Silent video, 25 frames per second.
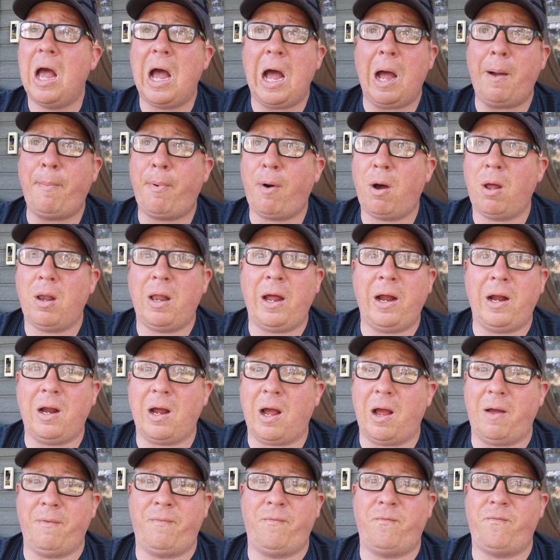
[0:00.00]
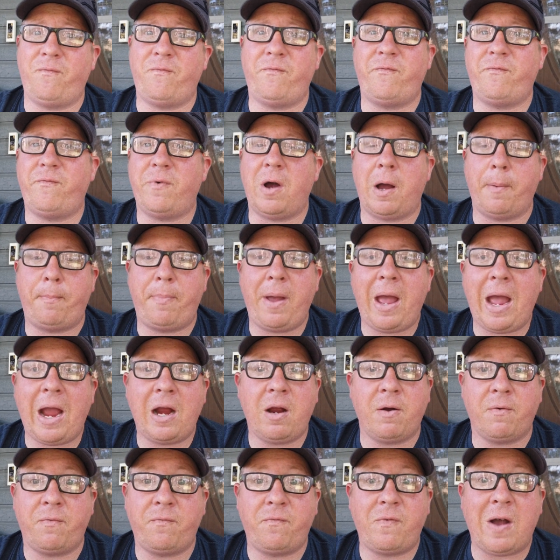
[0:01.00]
I bought like a
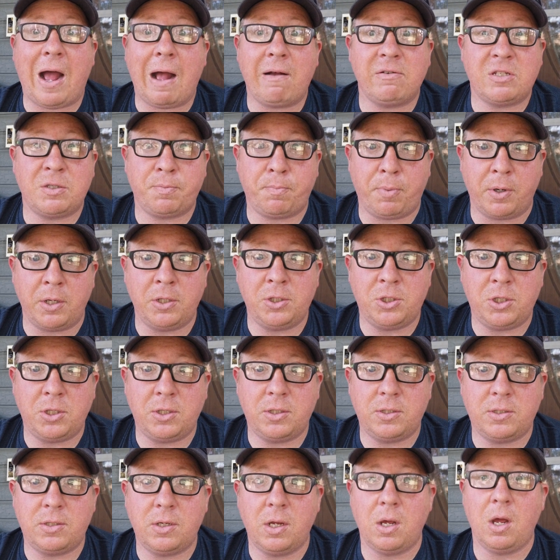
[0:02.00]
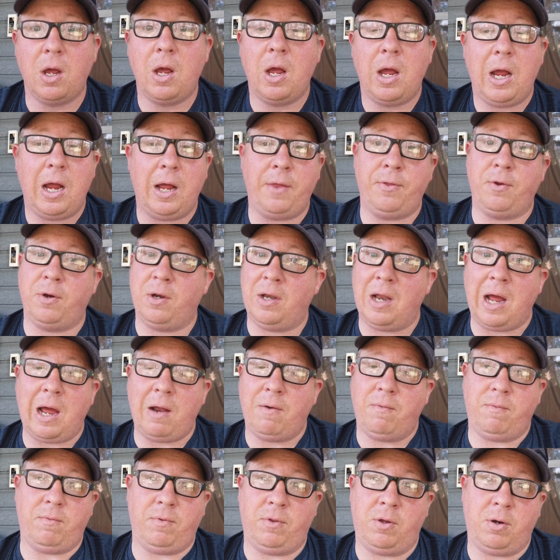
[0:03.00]
pack of 5 sponges, and they're
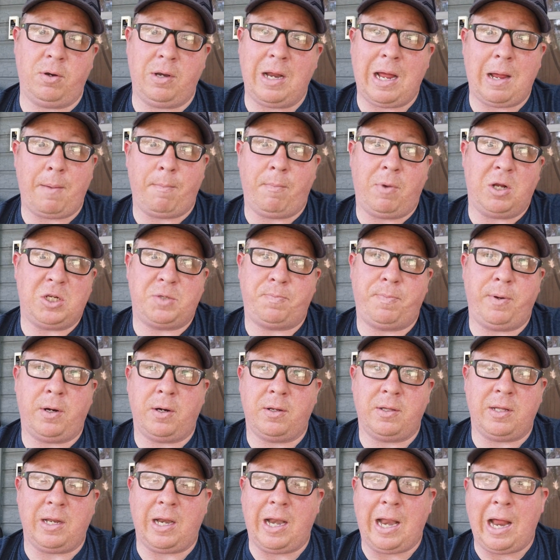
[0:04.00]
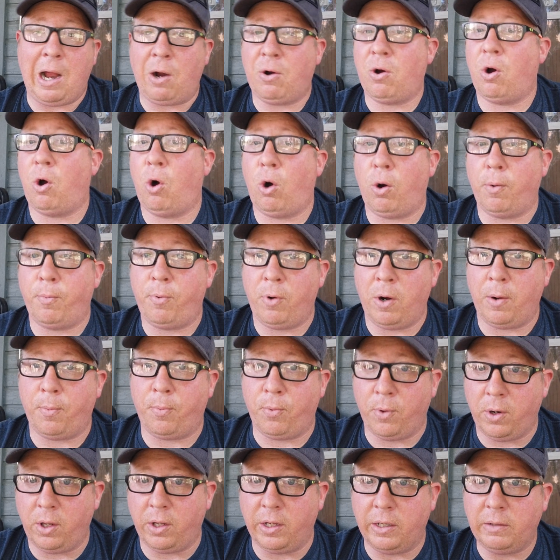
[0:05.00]
not much bigger than an alcohol
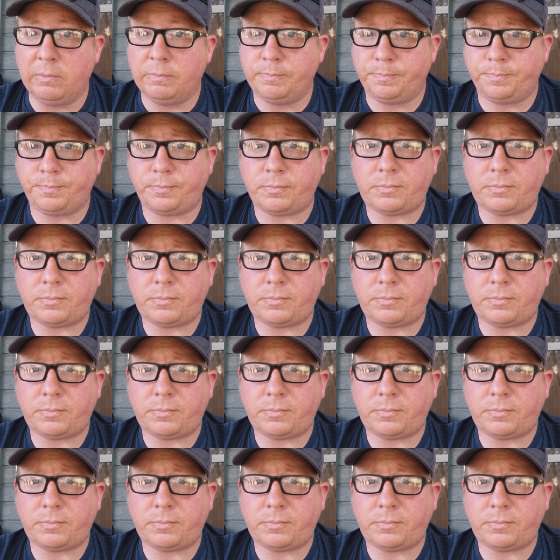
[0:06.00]
prep, really.